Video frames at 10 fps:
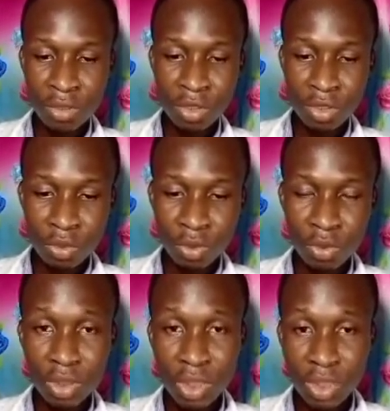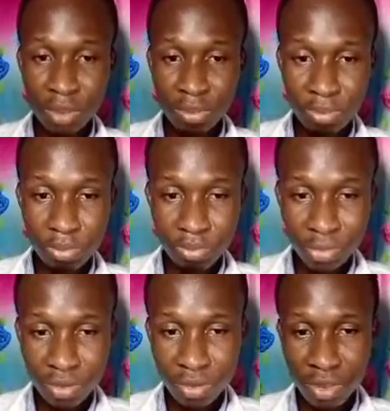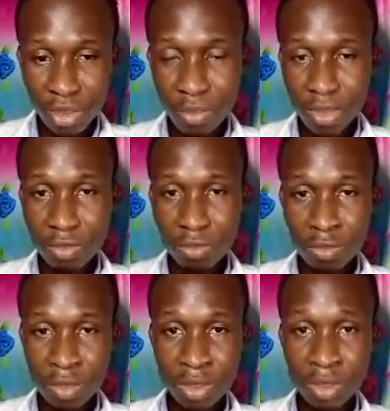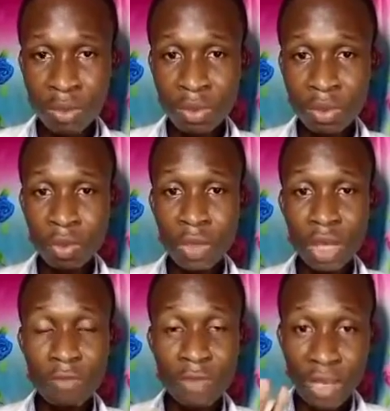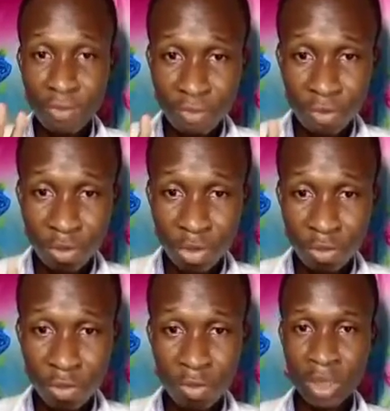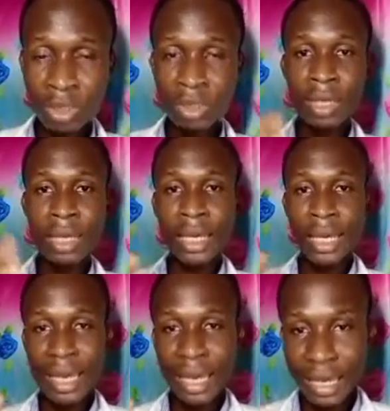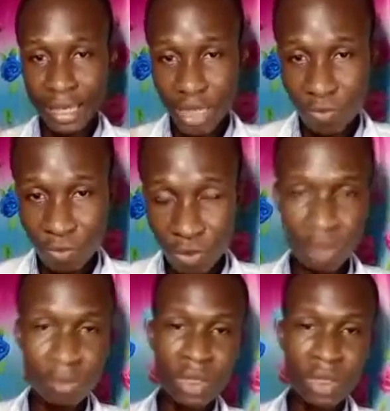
So there's a particular part of movement that we have 5 forms of movement in the foot.